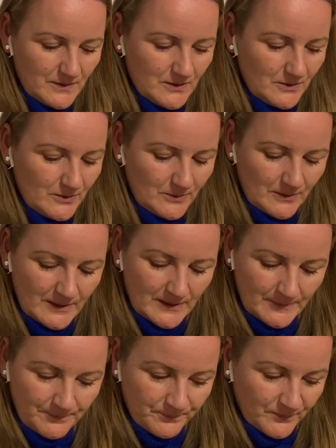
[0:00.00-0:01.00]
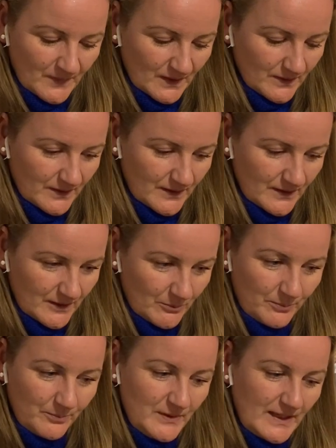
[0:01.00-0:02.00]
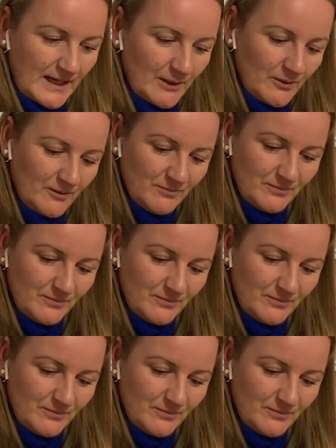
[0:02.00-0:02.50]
So the yarn